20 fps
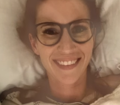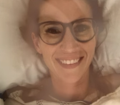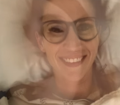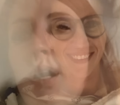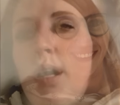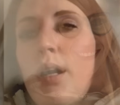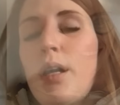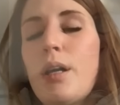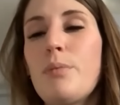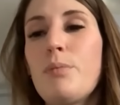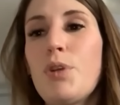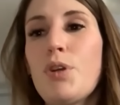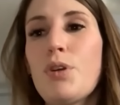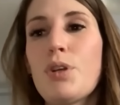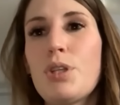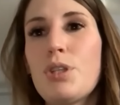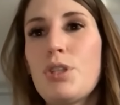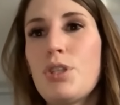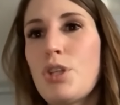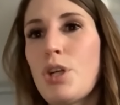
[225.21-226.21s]
Um, you're
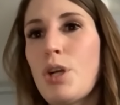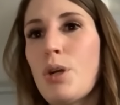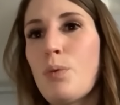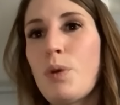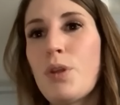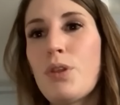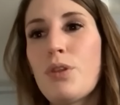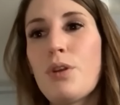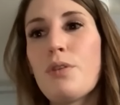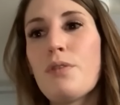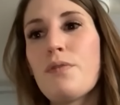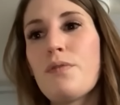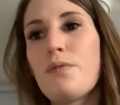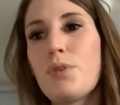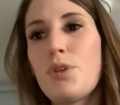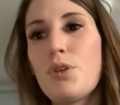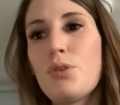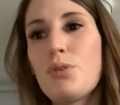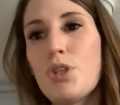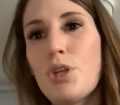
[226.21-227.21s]
going to start with your
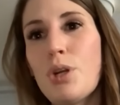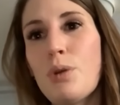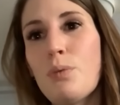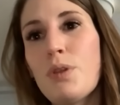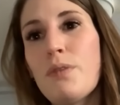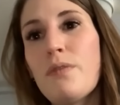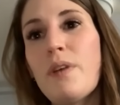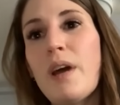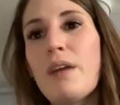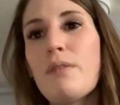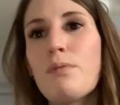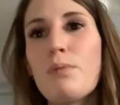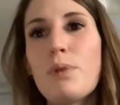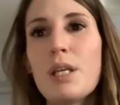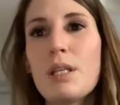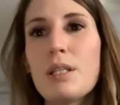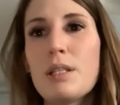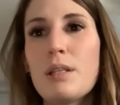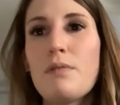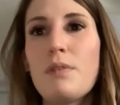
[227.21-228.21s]
you start with five
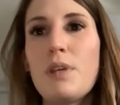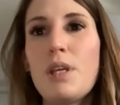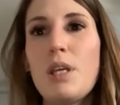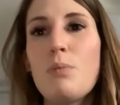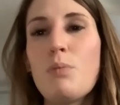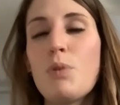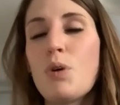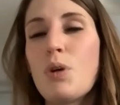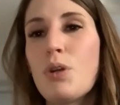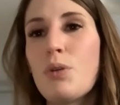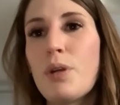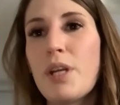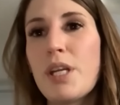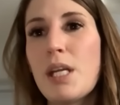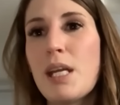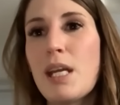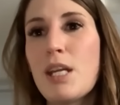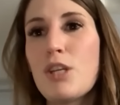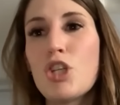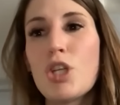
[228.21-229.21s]
weeks of chemo and
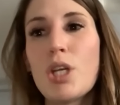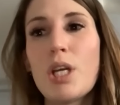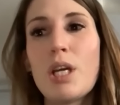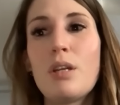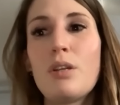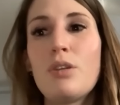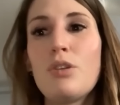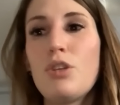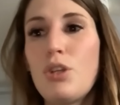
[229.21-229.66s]
radiation.